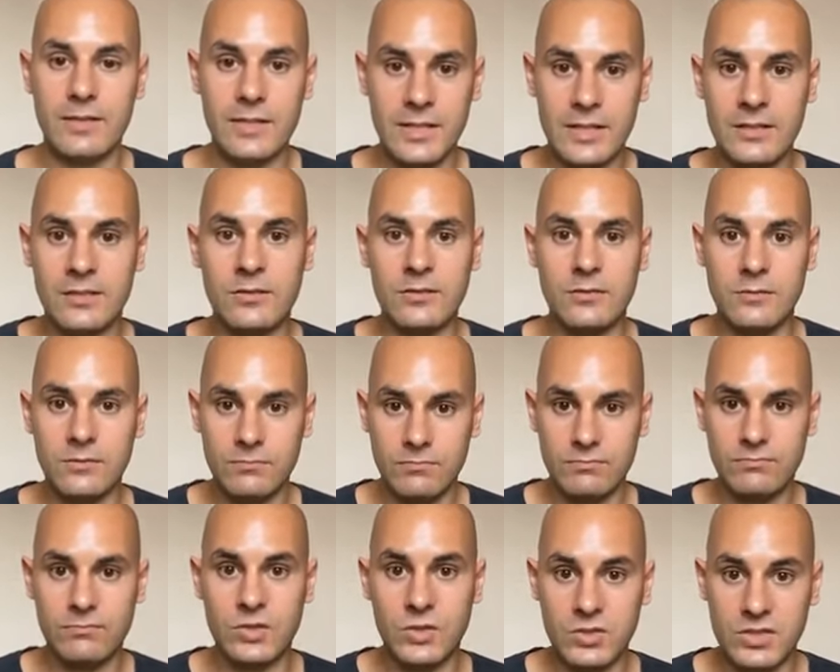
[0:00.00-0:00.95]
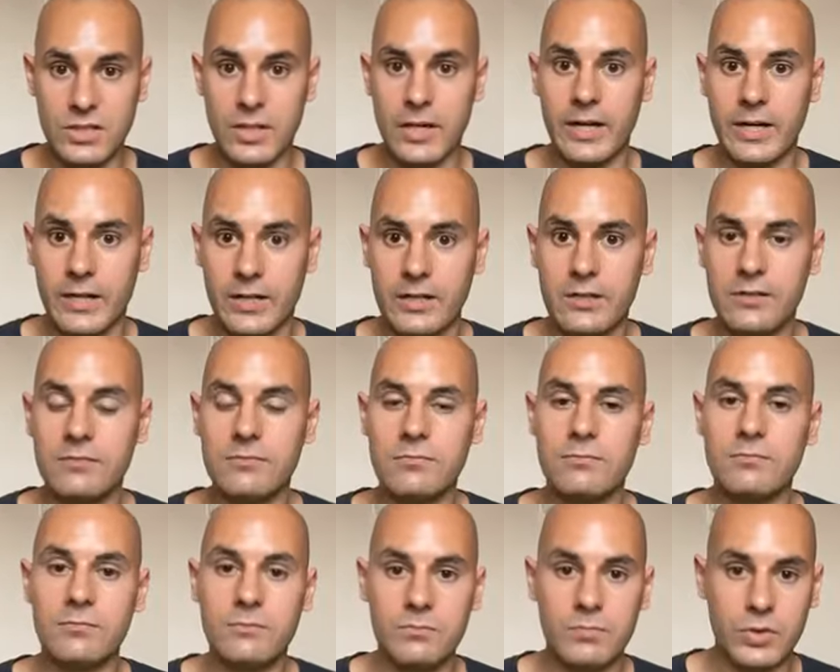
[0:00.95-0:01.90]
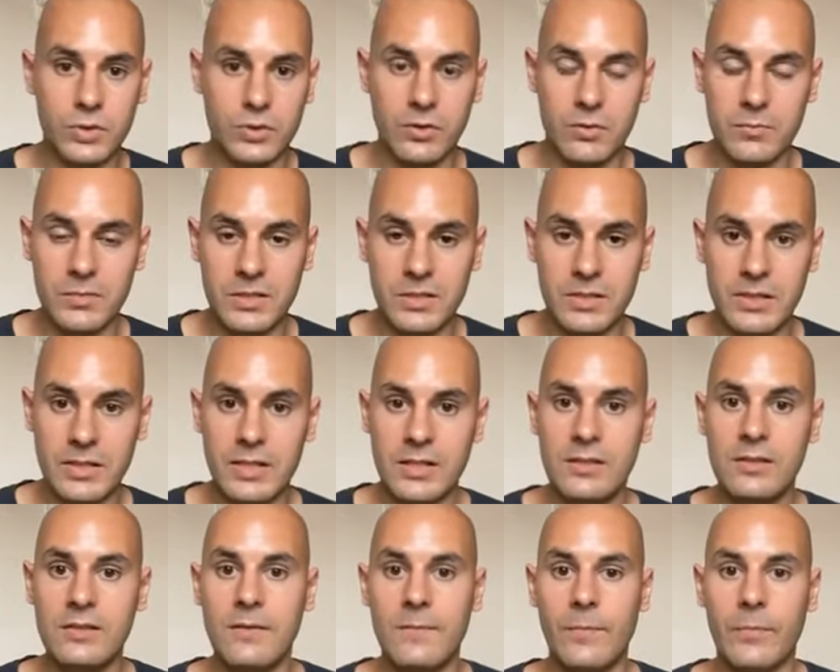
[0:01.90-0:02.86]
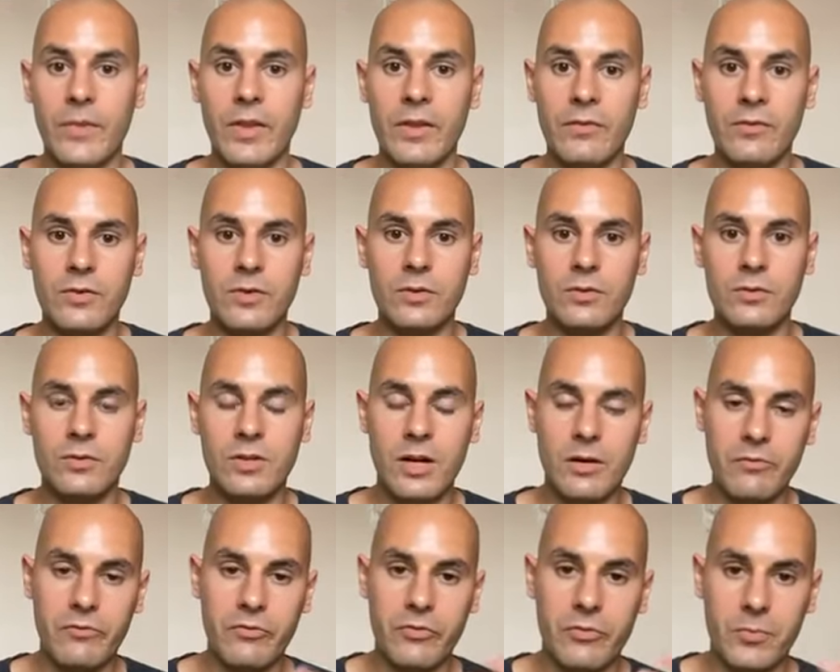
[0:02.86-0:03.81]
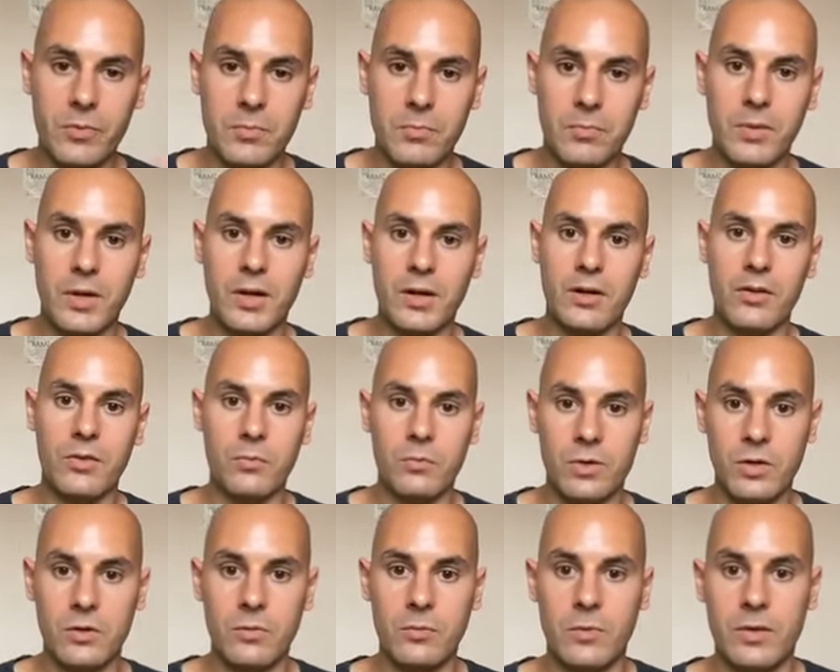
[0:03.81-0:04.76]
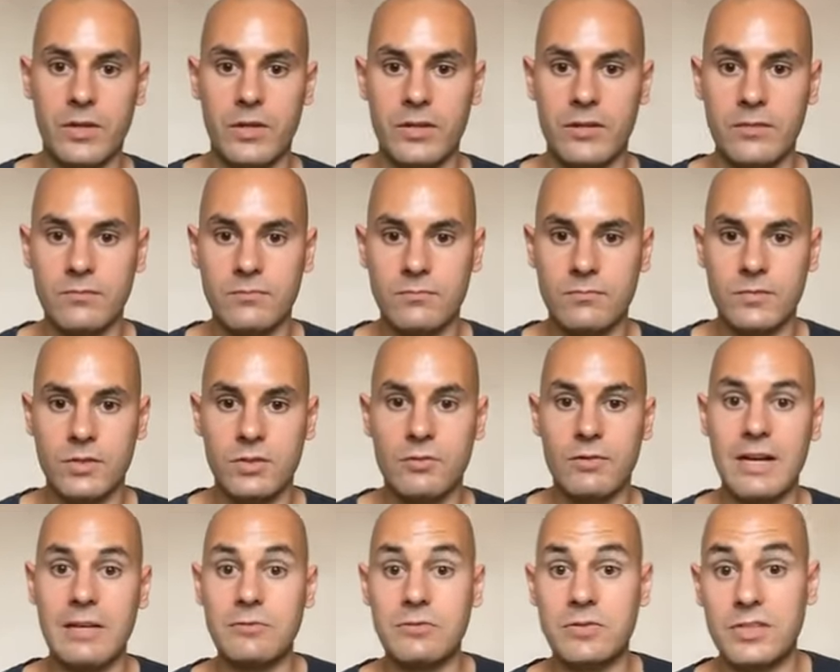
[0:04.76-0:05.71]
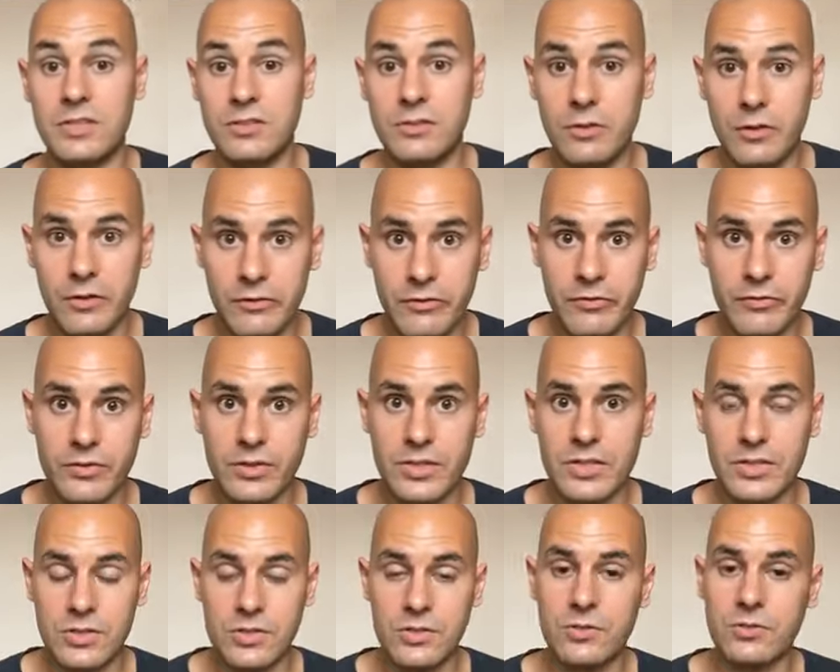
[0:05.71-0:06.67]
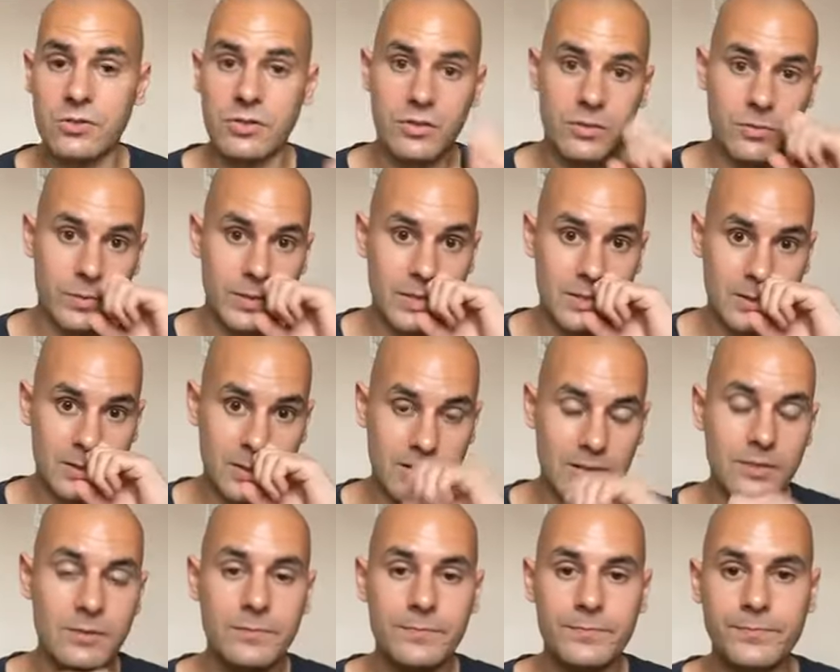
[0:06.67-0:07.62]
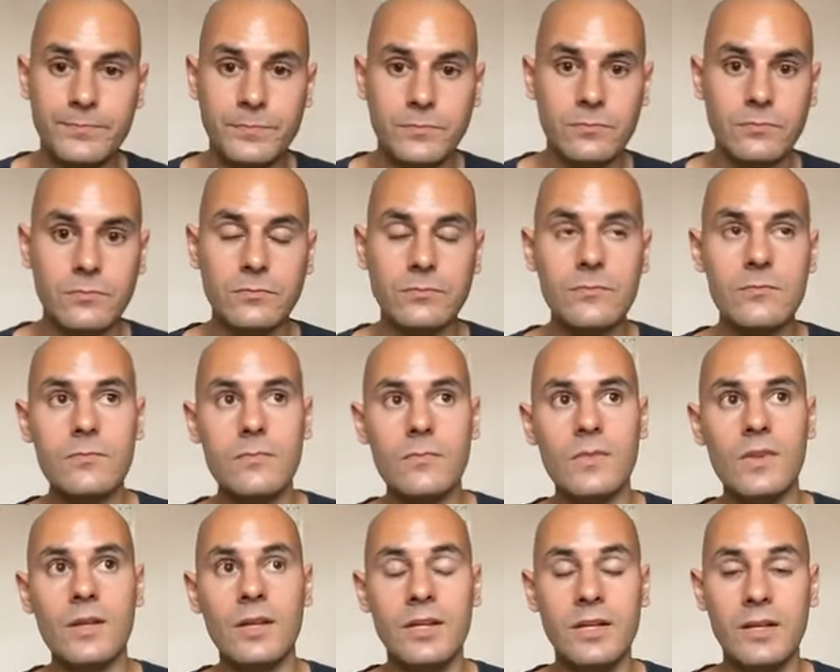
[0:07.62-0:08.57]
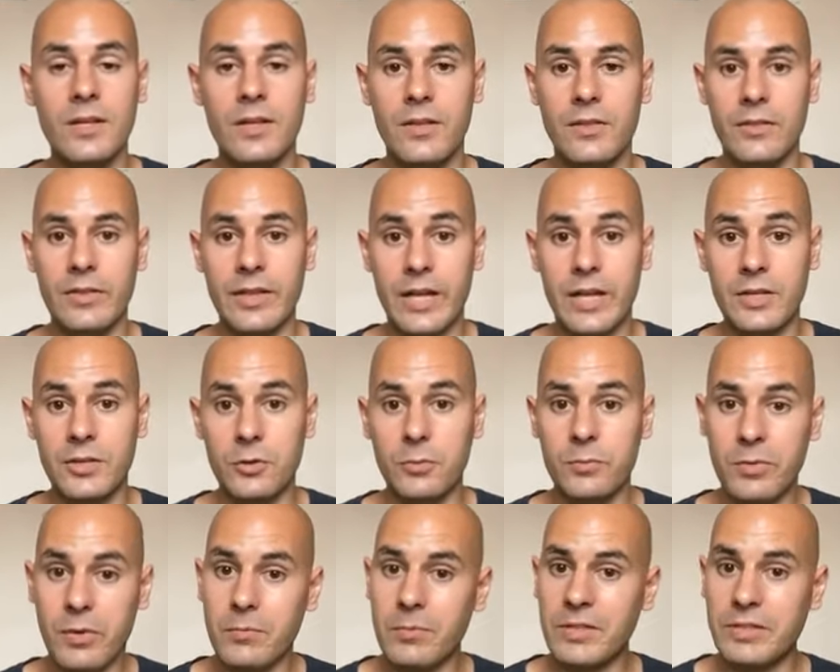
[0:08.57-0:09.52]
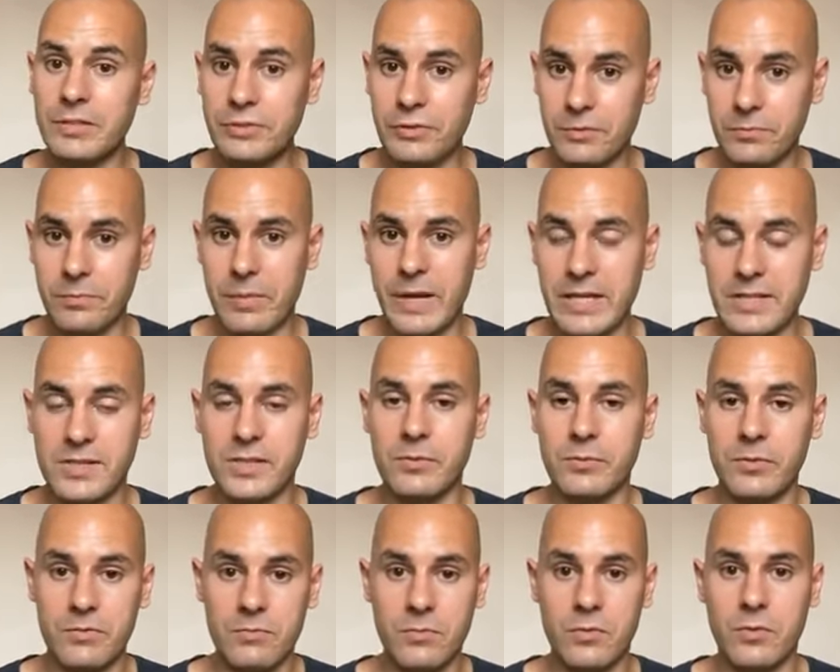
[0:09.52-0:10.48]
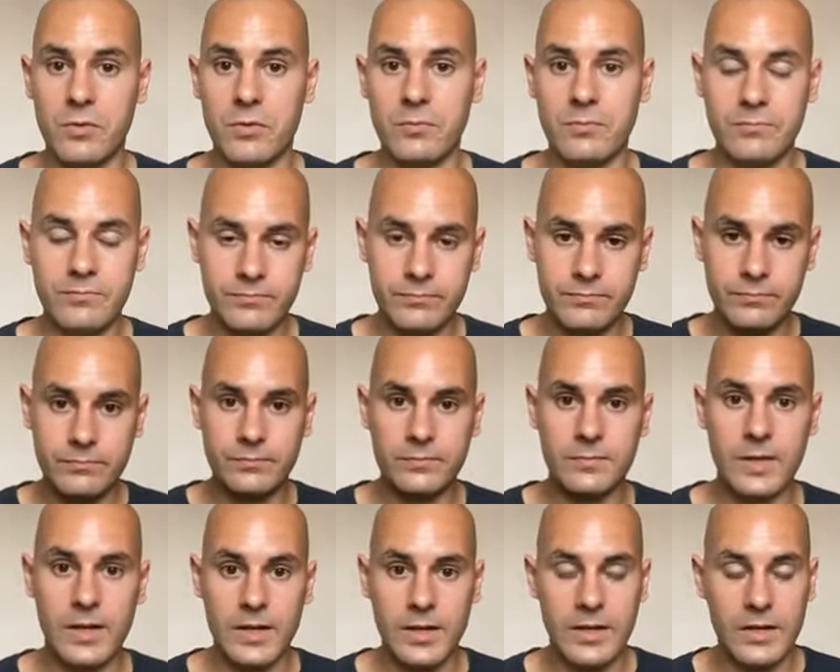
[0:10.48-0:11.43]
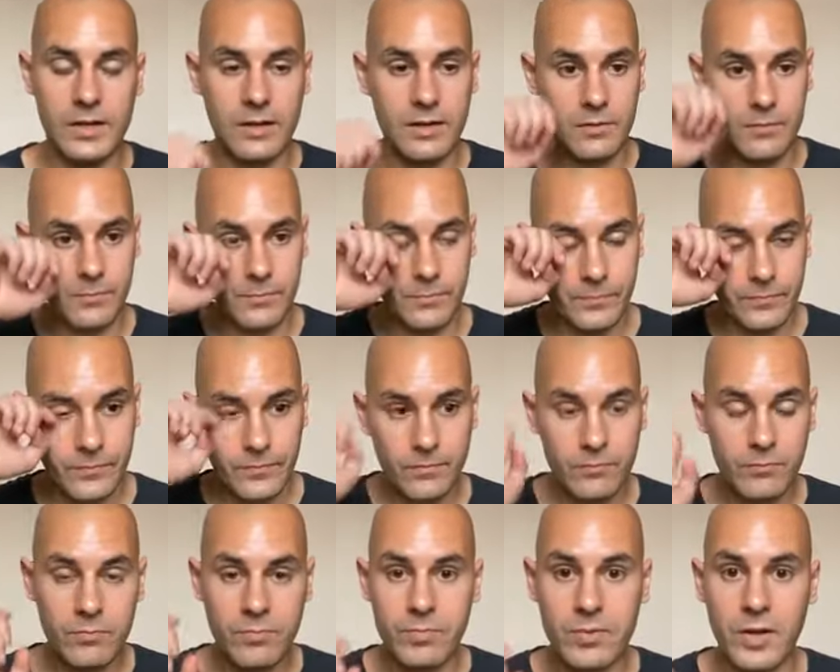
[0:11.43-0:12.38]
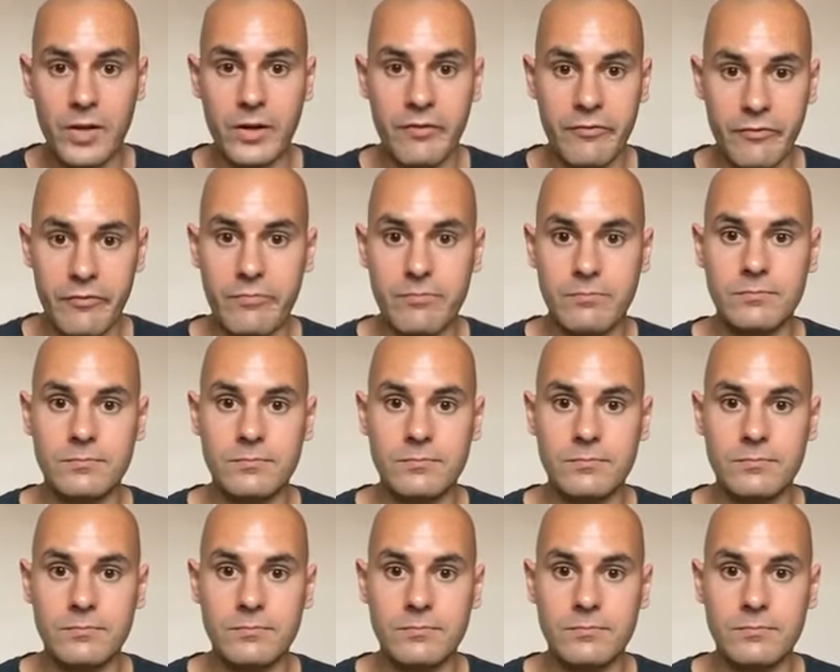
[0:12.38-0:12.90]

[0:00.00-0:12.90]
in your diet predominantly. If you come from a part of the world where the ground did not freeze during the winter, then you'll probably do better with more plant